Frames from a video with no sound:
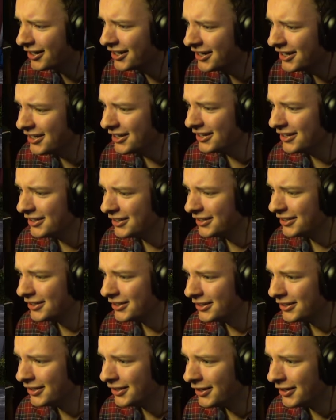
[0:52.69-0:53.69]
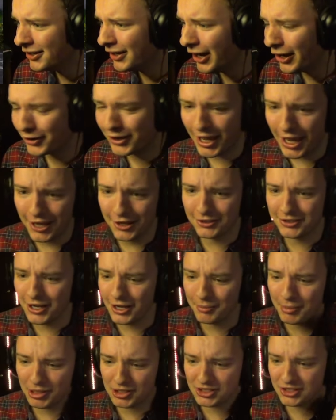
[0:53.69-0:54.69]
Nothing gonna stop this. Okay, you're
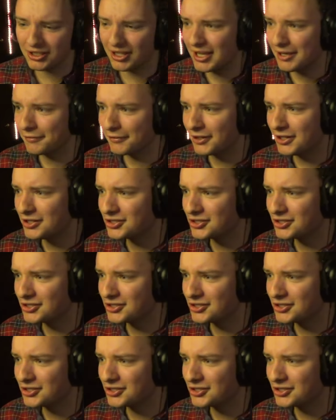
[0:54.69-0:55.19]
talking about slavery.